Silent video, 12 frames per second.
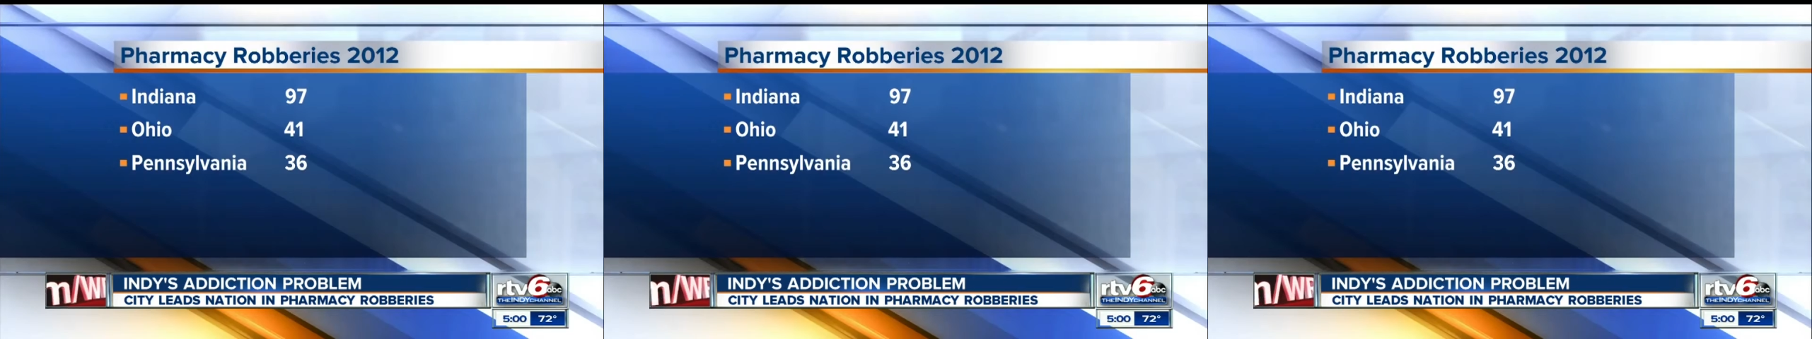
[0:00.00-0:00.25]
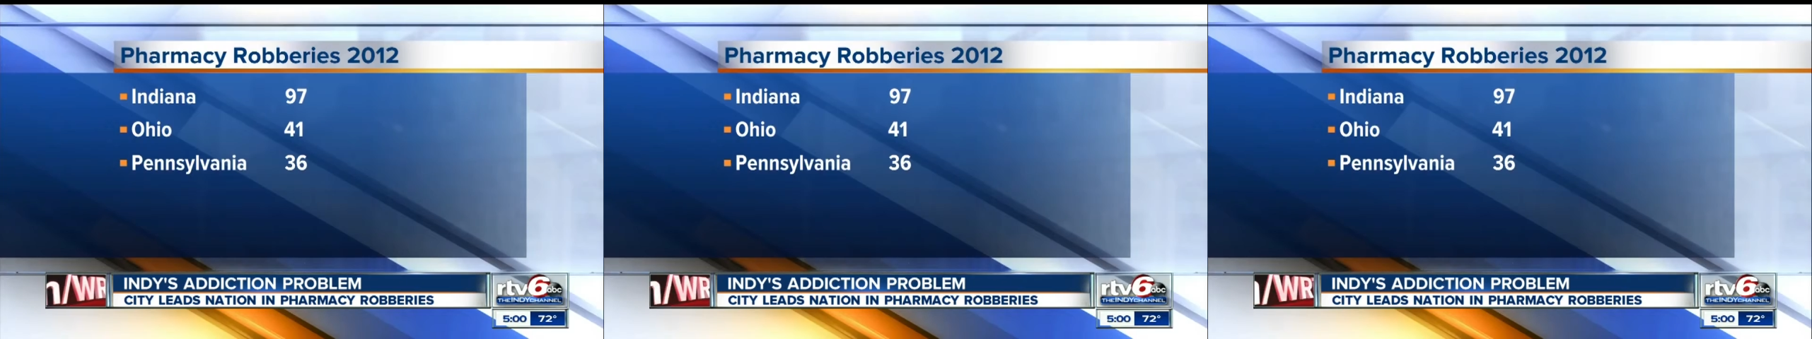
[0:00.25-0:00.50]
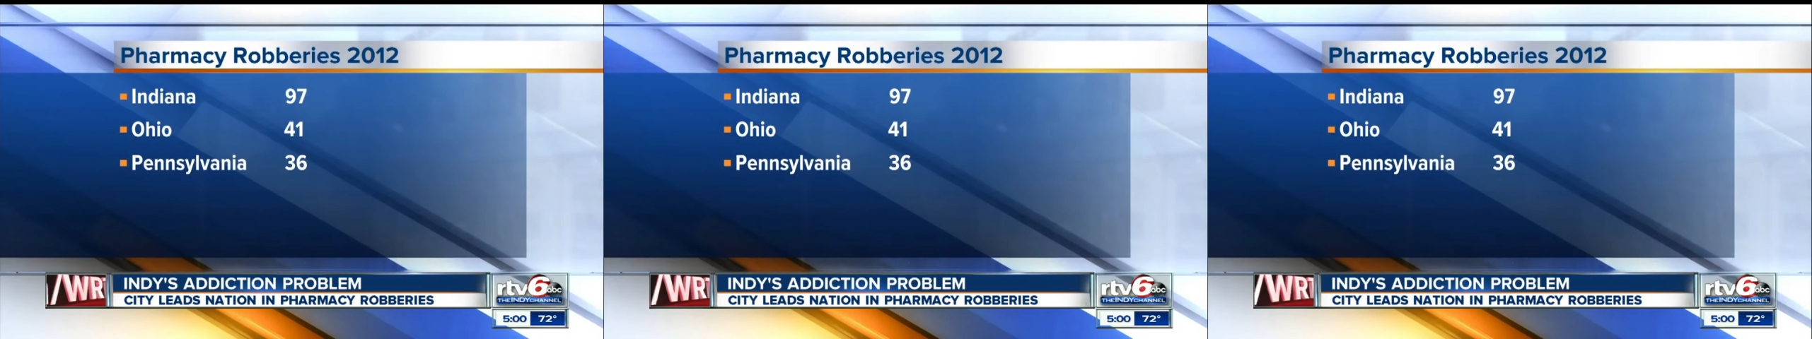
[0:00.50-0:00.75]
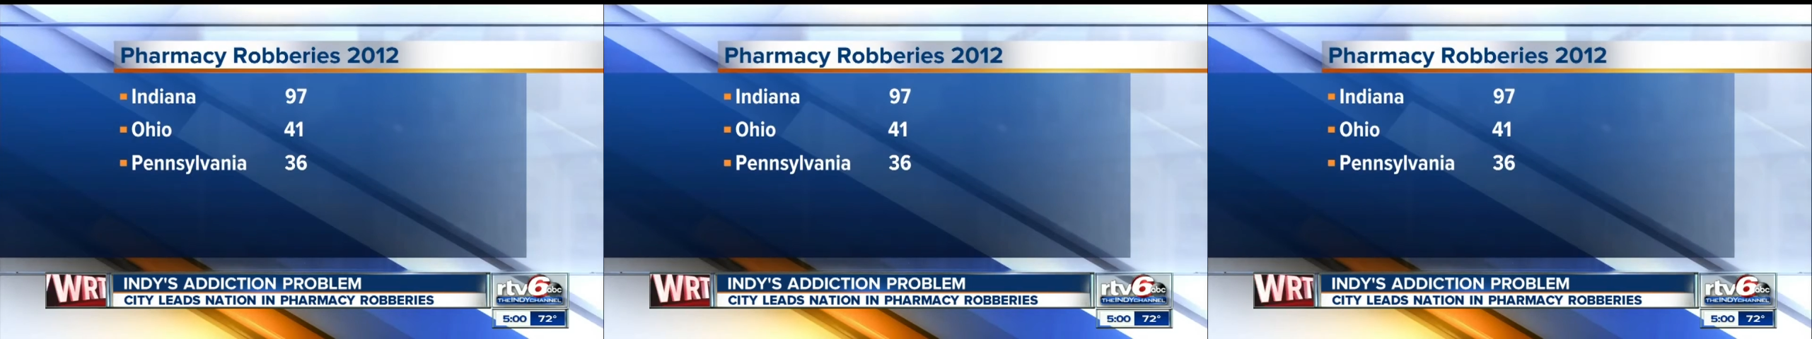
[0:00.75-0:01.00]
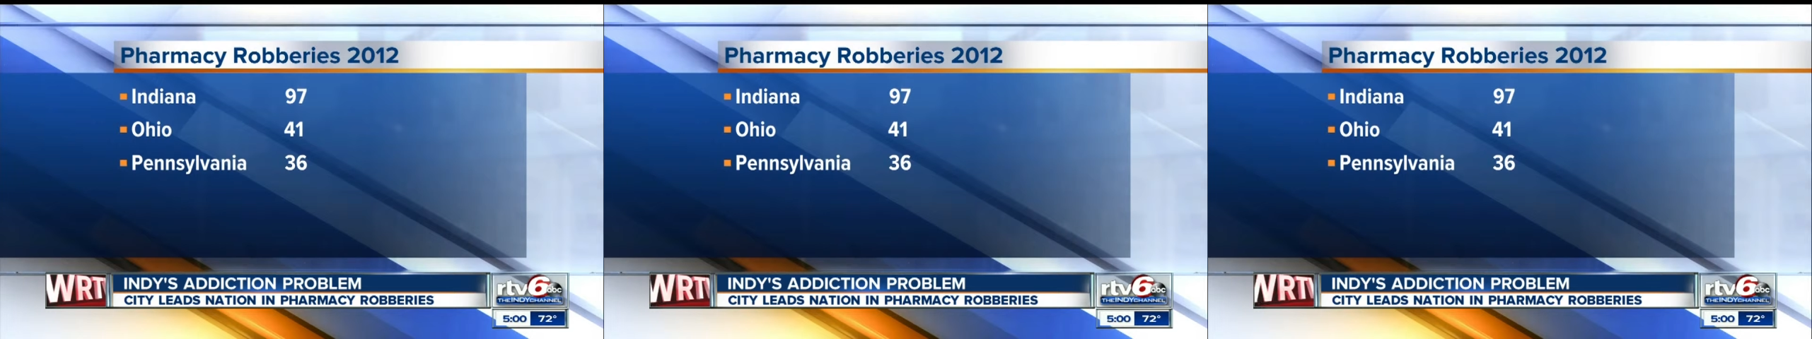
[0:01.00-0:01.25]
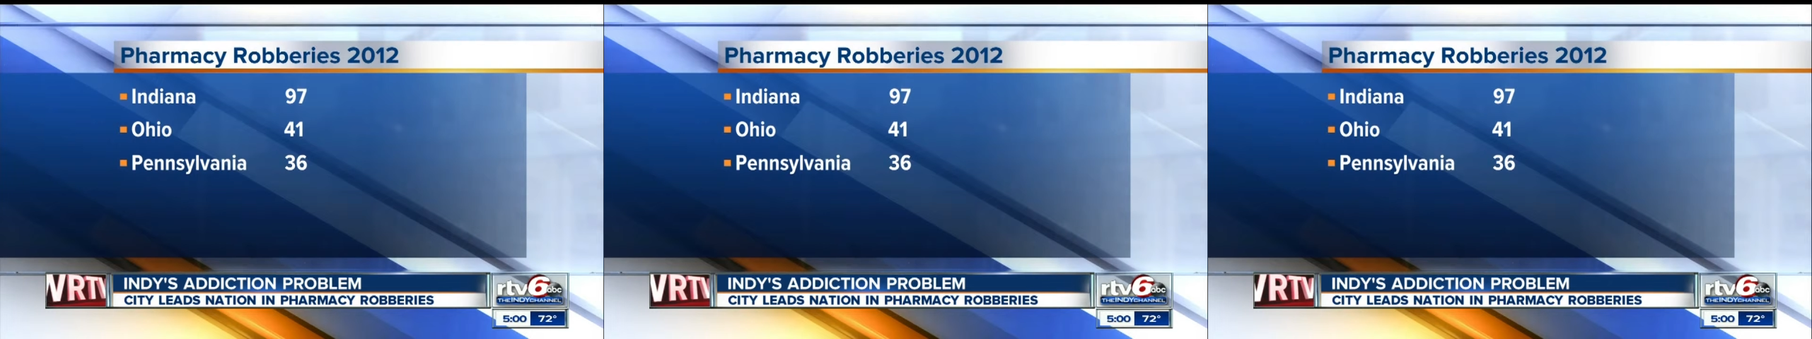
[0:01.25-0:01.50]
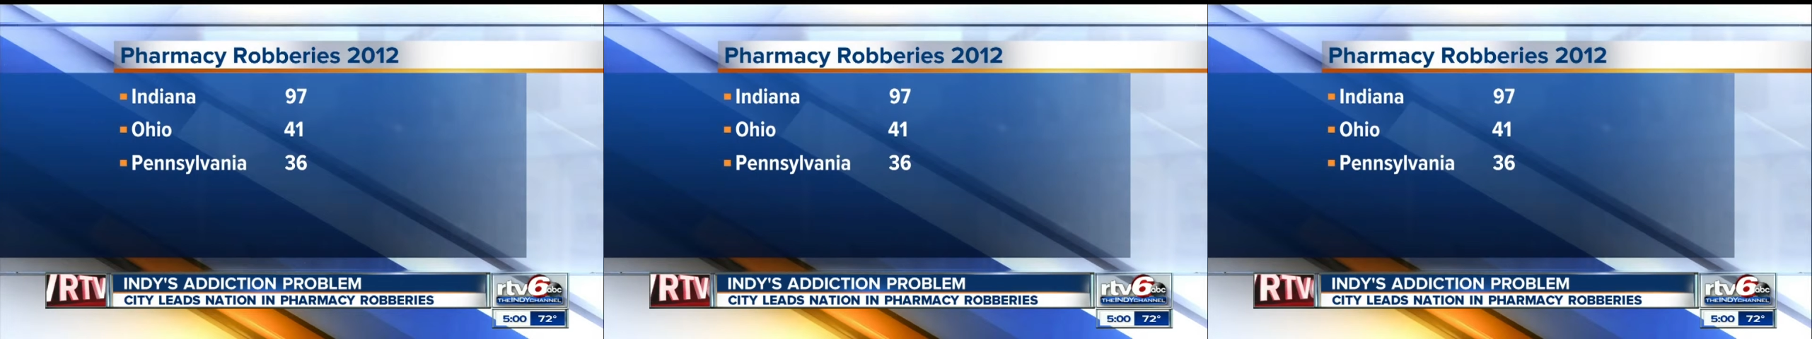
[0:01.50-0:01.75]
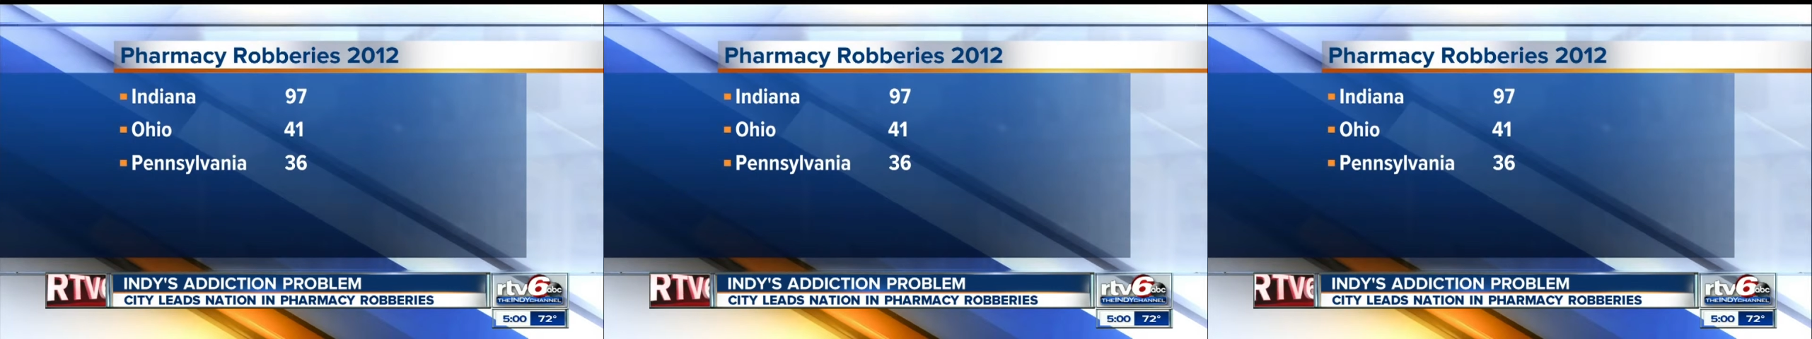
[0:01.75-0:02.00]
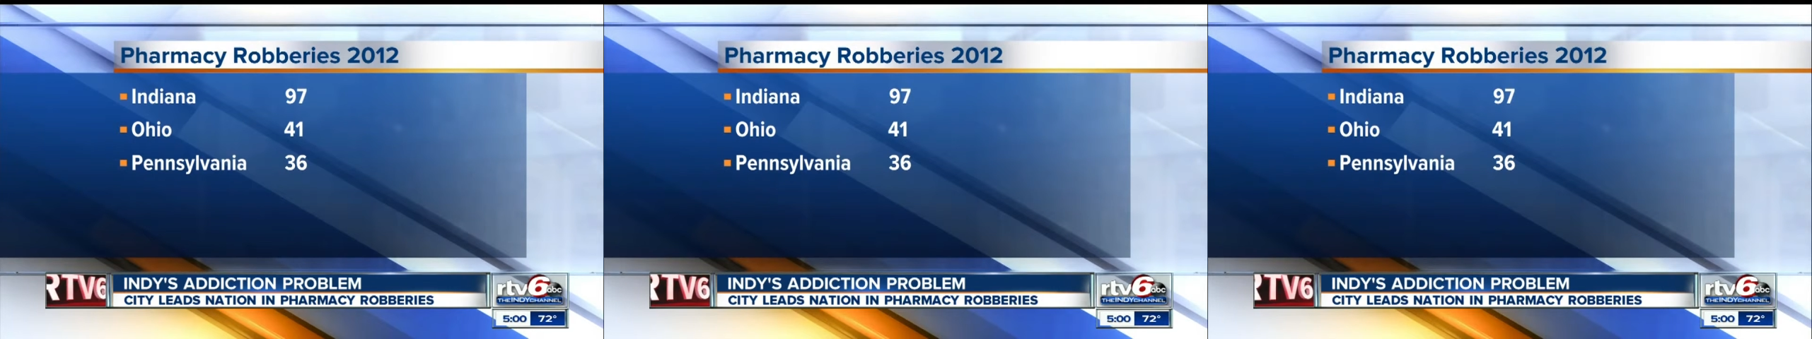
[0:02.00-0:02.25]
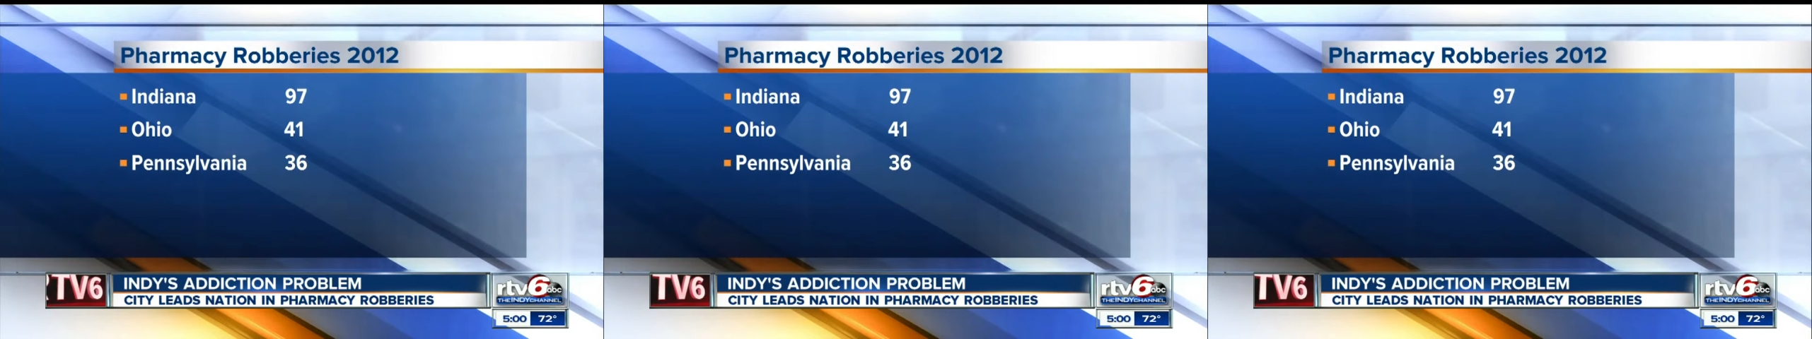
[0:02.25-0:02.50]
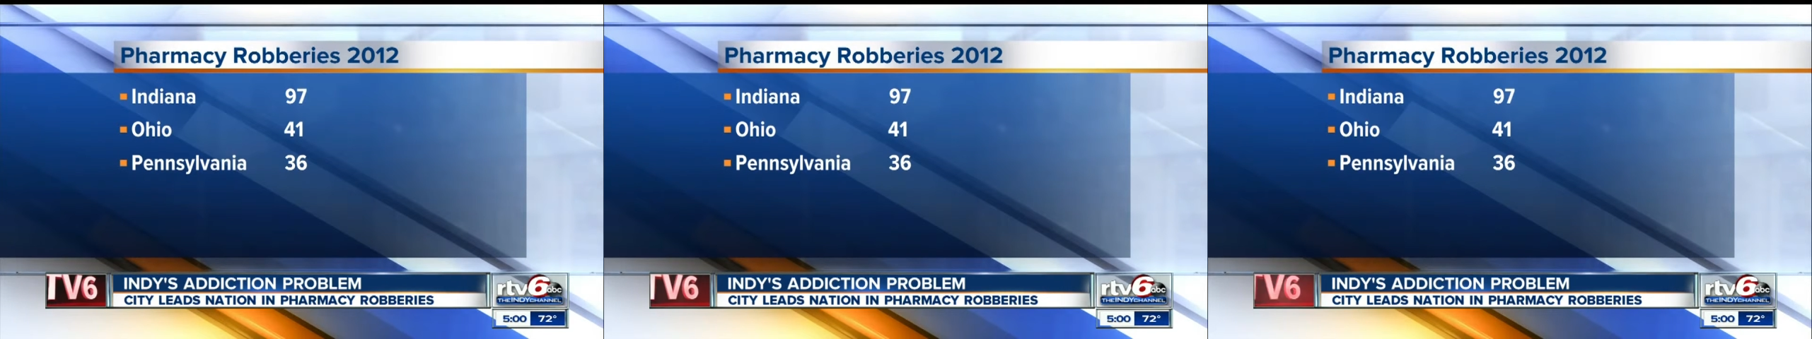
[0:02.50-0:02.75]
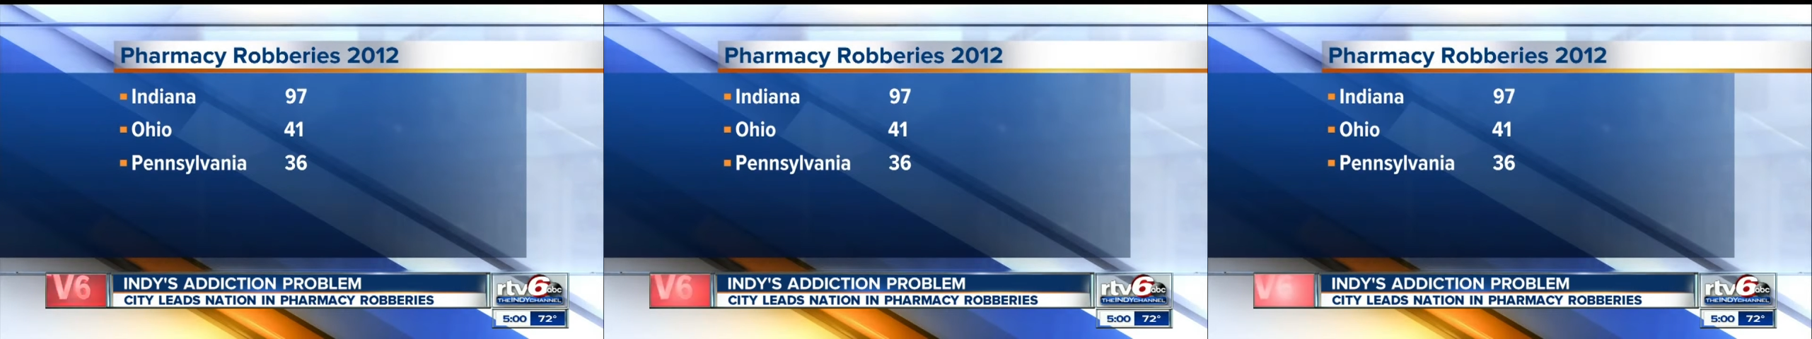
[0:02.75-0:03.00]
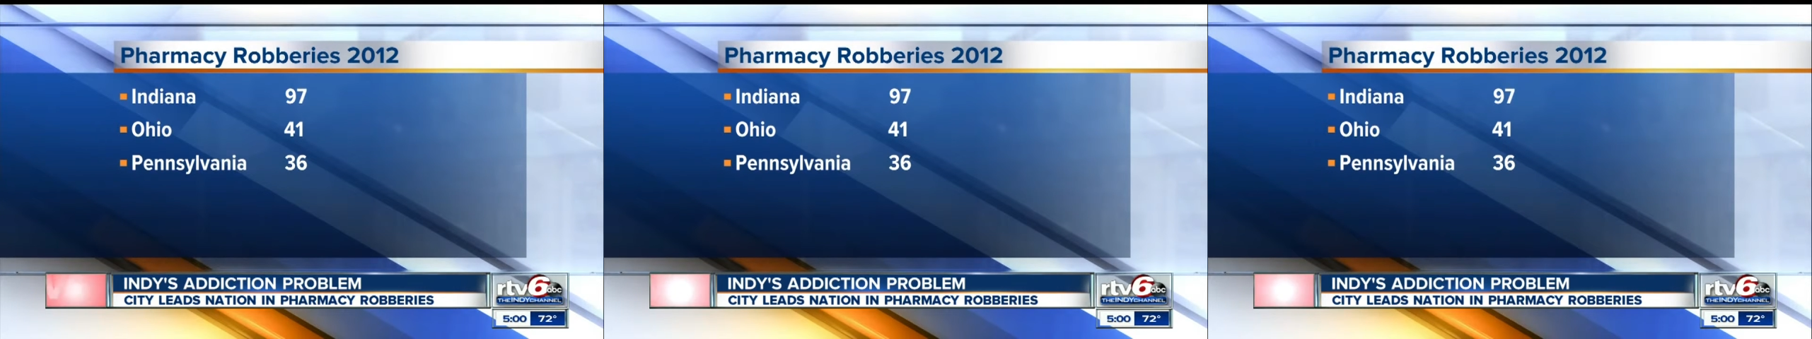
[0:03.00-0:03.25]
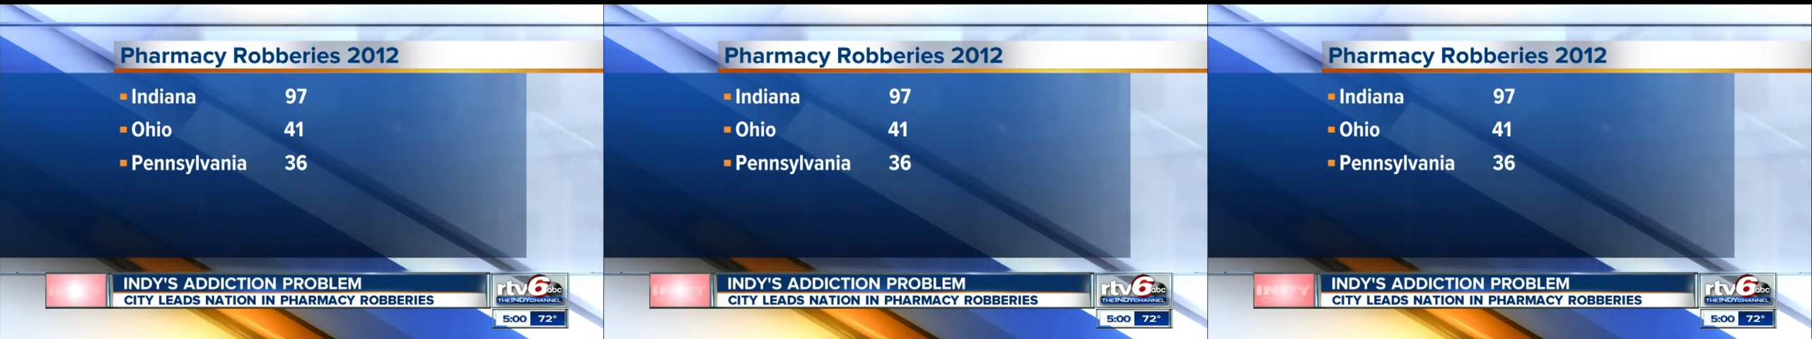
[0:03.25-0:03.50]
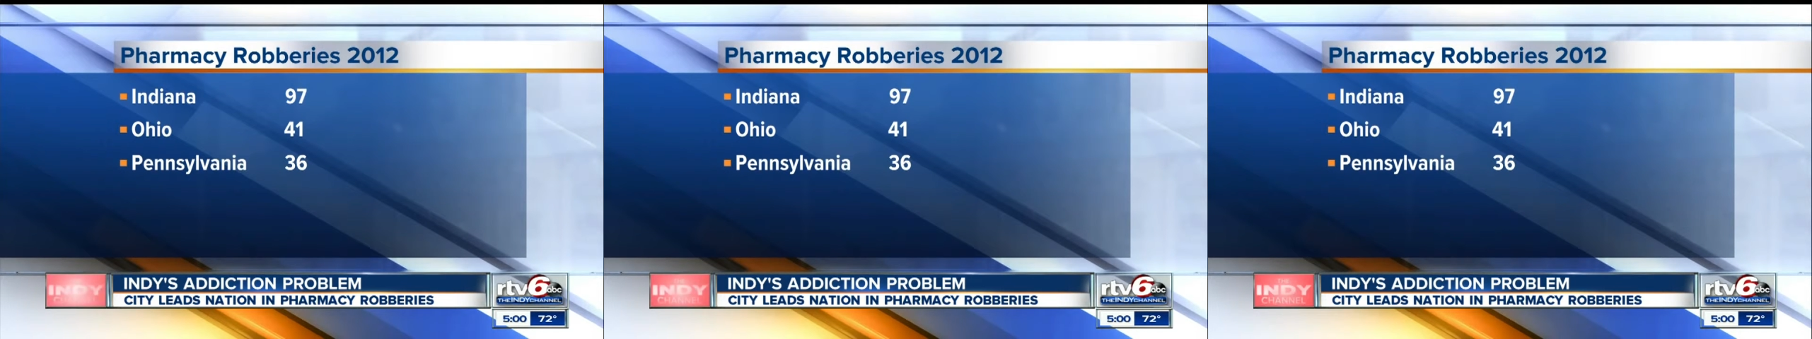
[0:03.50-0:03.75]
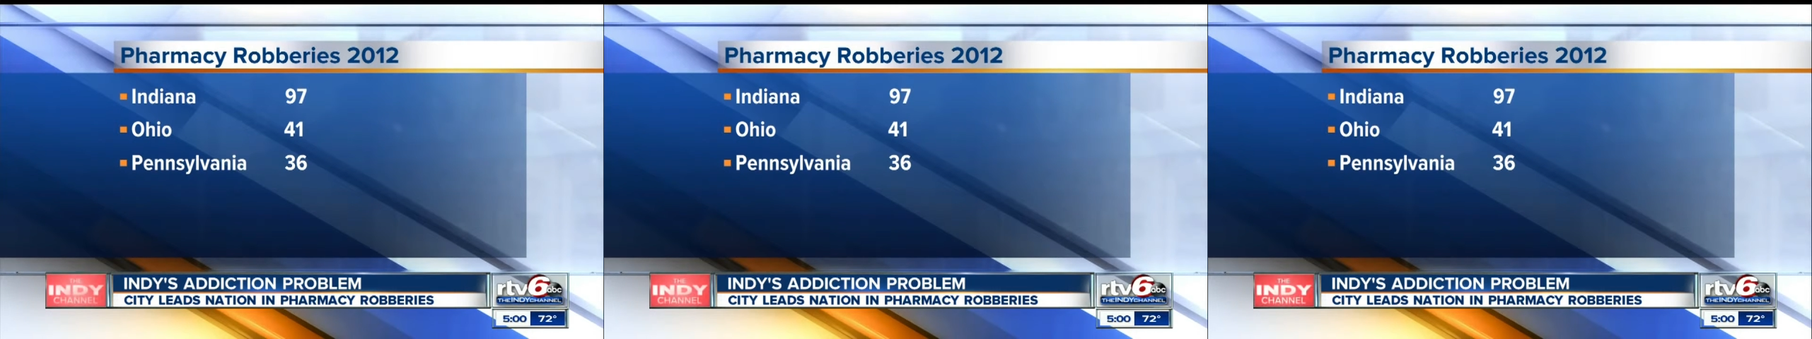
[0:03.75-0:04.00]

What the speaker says: [unreadable: no face in view]